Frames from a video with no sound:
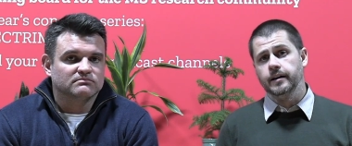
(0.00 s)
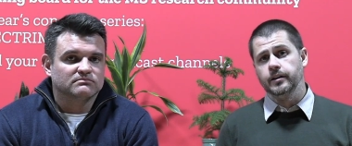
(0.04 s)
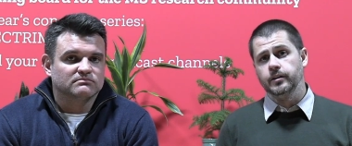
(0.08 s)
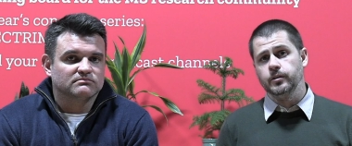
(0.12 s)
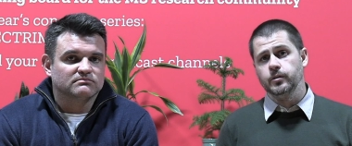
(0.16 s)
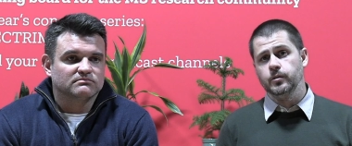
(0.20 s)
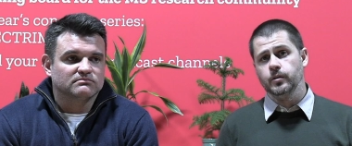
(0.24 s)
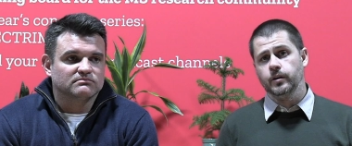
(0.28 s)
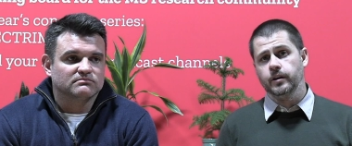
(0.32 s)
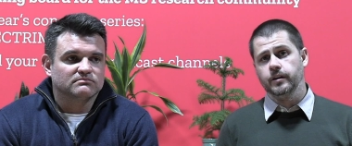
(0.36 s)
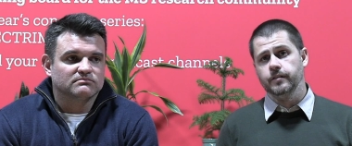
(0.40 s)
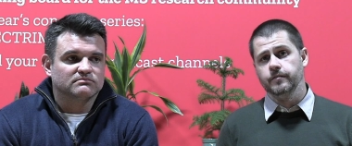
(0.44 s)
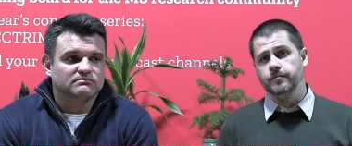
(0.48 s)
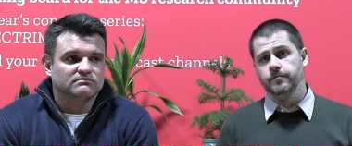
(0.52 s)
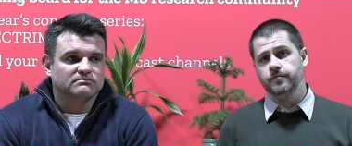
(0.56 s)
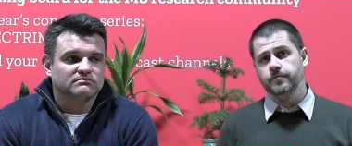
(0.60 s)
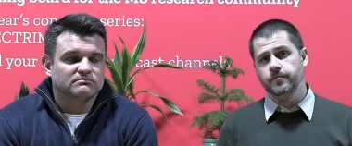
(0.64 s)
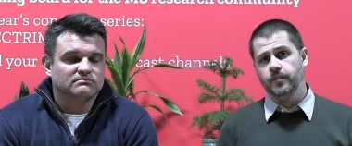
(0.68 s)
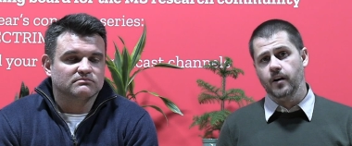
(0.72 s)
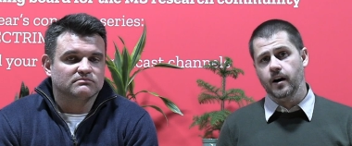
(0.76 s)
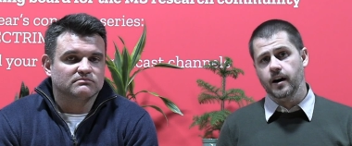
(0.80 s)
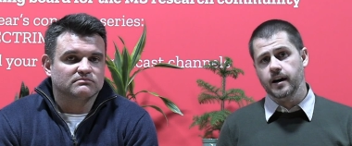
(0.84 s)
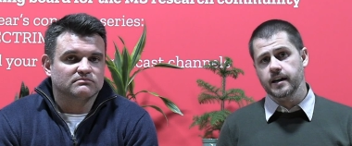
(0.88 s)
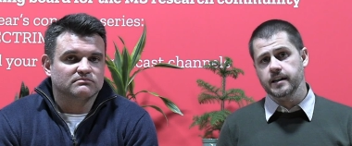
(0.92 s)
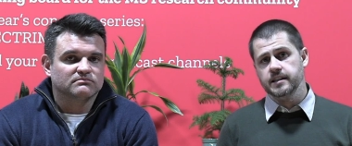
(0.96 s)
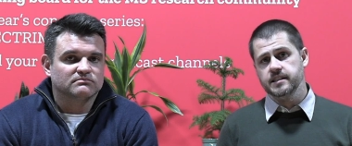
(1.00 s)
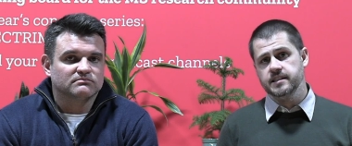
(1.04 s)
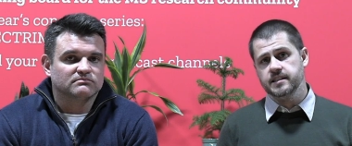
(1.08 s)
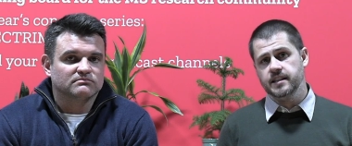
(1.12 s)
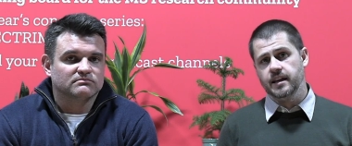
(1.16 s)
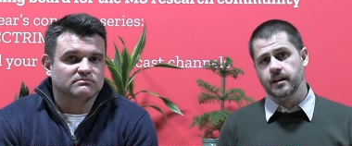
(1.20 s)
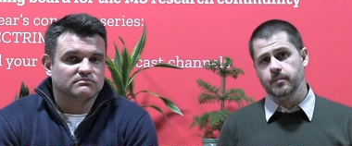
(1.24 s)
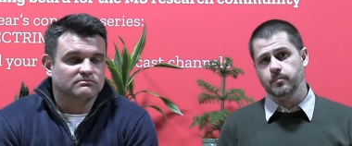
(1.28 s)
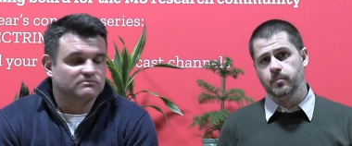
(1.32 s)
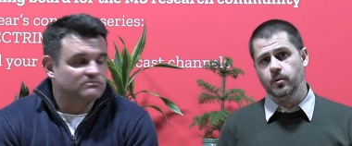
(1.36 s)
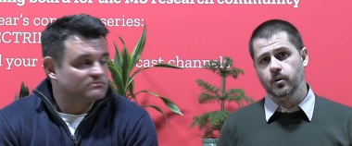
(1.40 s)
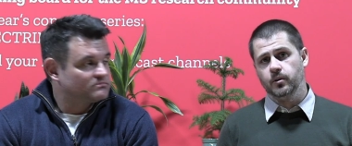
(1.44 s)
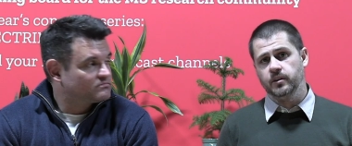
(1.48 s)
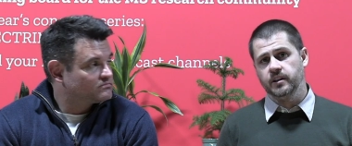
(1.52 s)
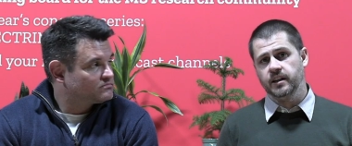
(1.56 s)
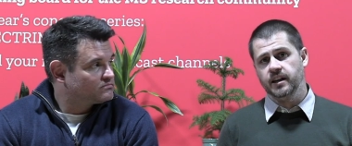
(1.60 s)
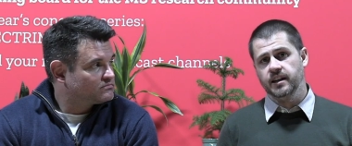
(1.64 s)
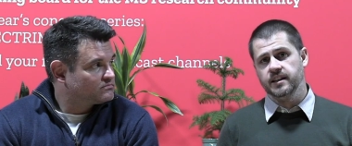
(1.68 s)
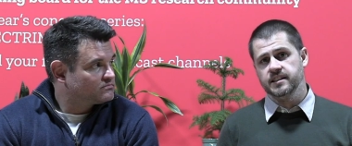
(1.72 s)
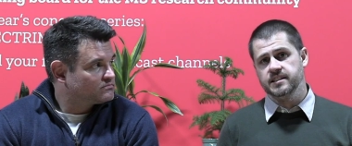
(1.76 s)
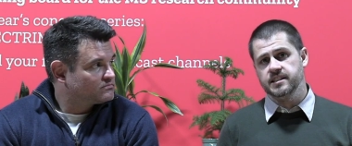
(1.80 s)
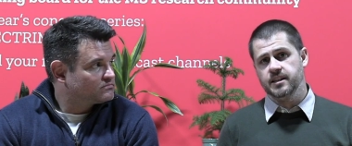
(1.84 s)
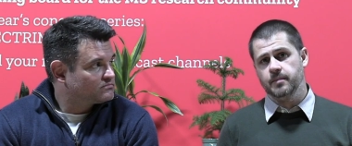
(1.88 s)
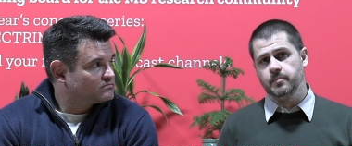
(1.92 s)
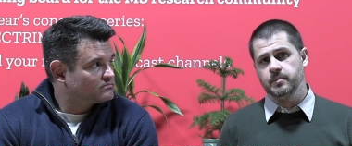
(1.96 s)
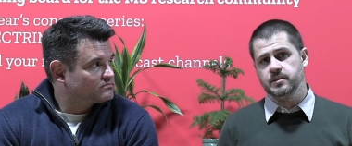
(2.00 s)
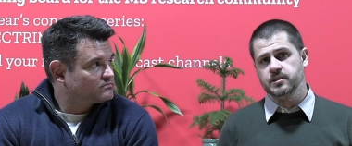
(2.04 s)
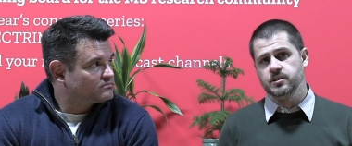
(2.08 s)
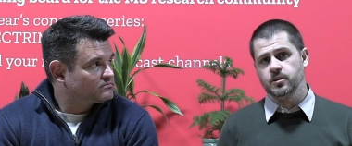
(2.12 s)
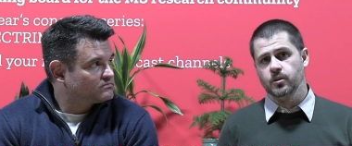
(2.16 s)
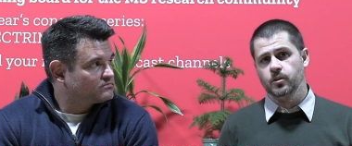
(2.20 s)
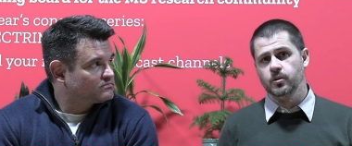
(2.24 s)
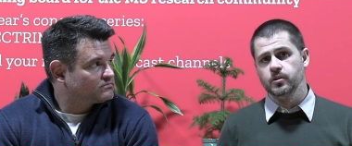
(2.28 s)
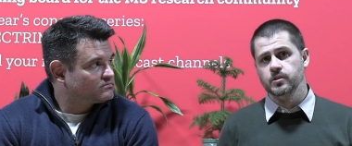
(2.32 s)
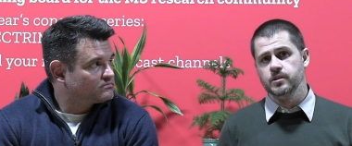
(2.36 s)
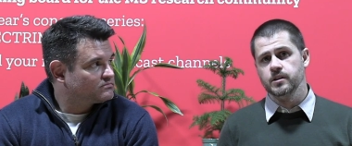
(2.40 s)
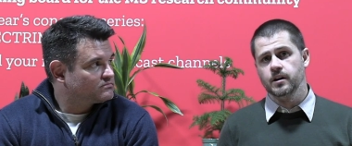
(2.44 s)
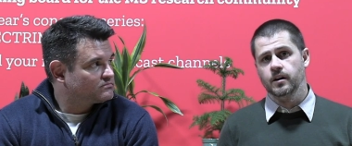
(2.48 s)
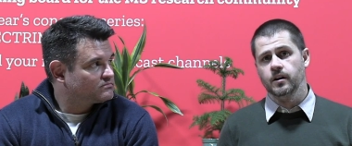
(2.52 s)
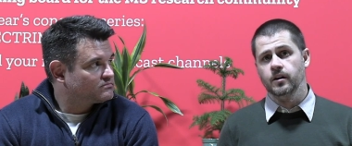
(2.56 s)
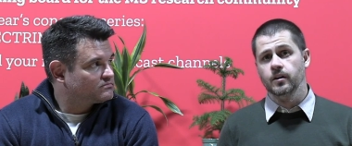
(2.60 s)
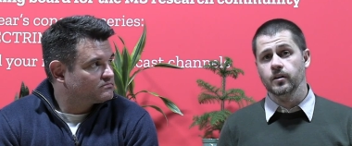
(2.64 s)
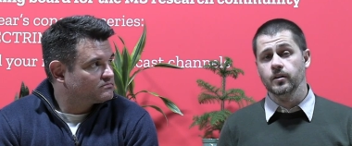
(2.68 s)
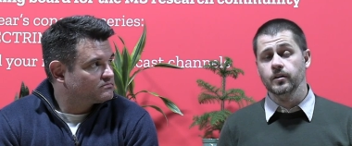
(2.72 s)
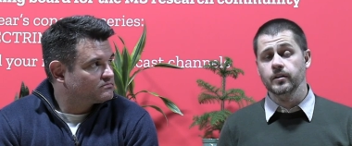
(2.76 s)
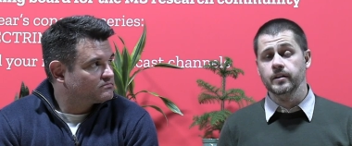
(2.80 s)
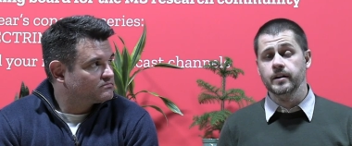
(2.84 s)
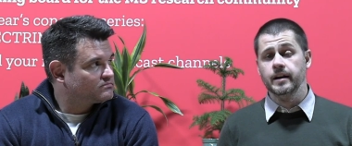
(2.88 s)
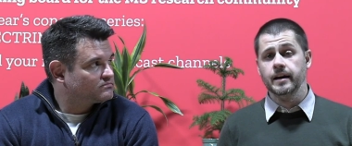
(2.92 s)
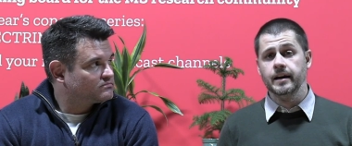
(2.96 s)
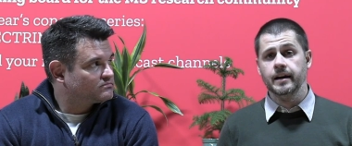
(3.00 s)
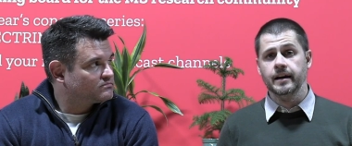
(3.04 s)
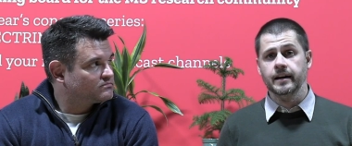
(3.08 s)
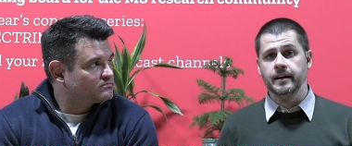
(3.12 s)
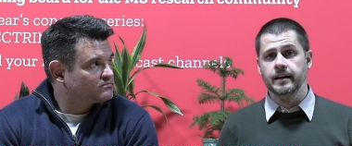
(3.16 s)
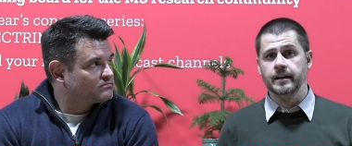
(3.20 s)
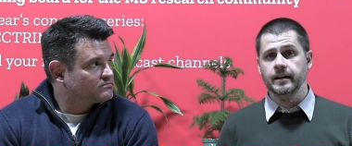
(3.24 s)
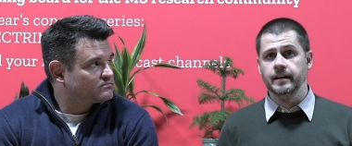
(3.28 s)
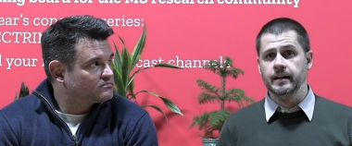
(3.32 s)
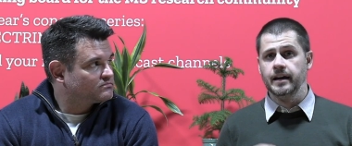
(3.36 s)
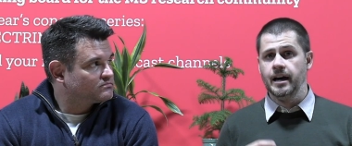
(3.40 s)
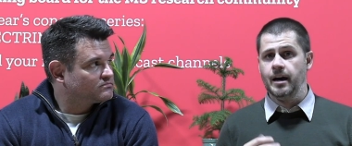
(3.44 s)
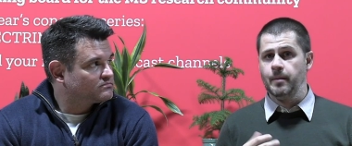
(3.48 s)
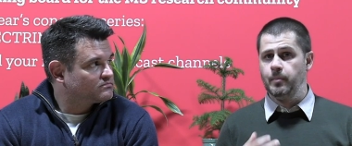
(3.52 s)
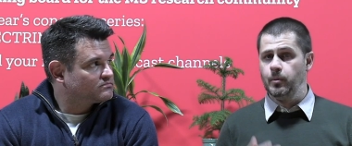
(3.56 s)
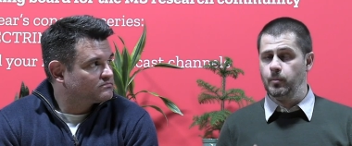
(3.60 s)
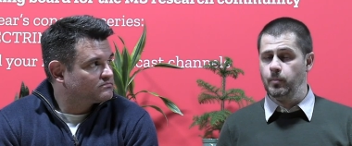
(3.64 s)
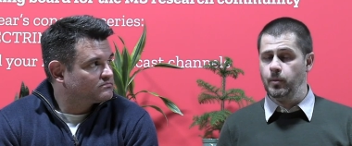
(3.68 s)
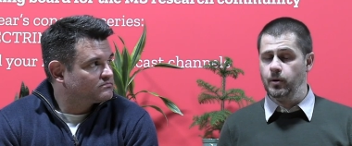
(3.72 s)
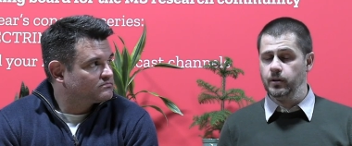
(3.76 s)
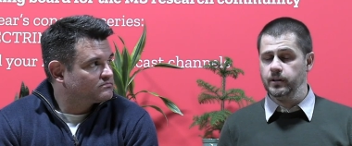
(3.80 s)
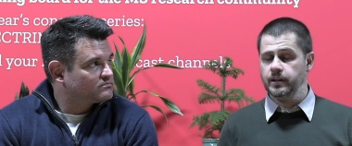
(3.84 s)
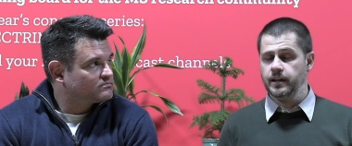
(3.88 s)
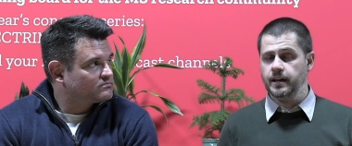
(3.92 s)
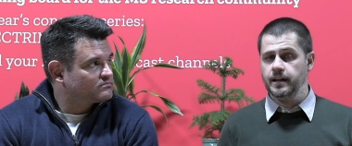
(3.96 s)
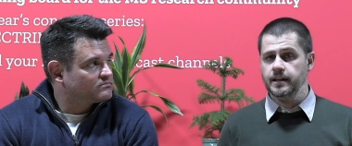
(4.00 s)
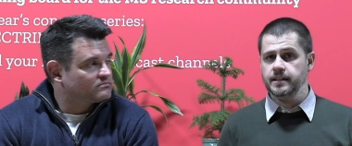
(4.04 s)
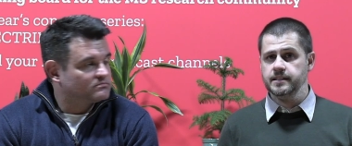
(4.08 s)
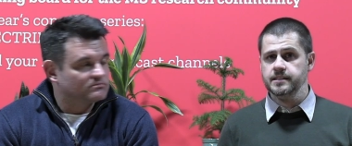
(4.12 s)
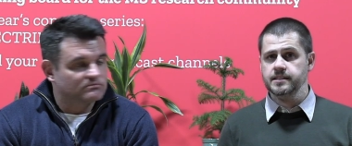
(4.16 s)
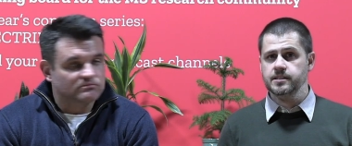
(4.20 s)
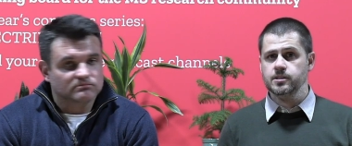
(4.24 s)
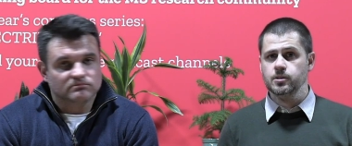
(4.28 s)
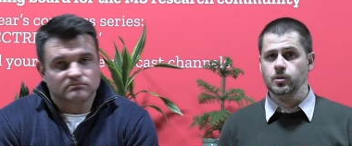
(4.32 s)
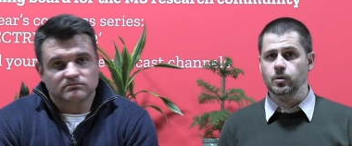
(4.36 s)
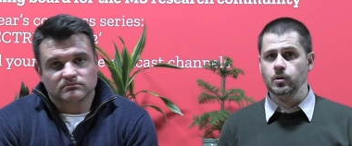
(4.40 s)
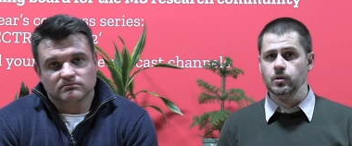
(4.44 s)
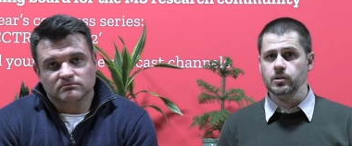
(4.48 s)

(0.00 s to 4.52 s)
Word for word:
Speaker 1: you can find that podcast episode on Apple Podcasts,